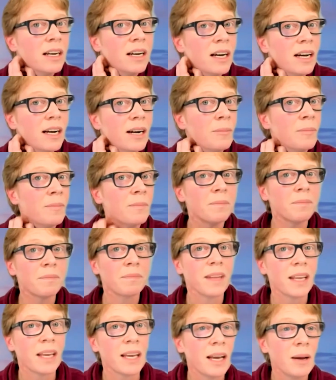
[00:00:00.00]
Mm-hmm.
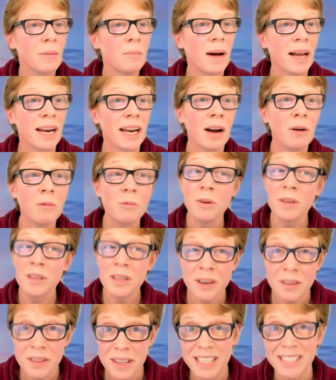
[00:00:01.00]
But I wouldn't
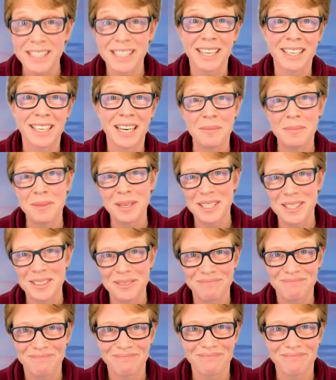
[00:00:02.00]
know the exact numbers.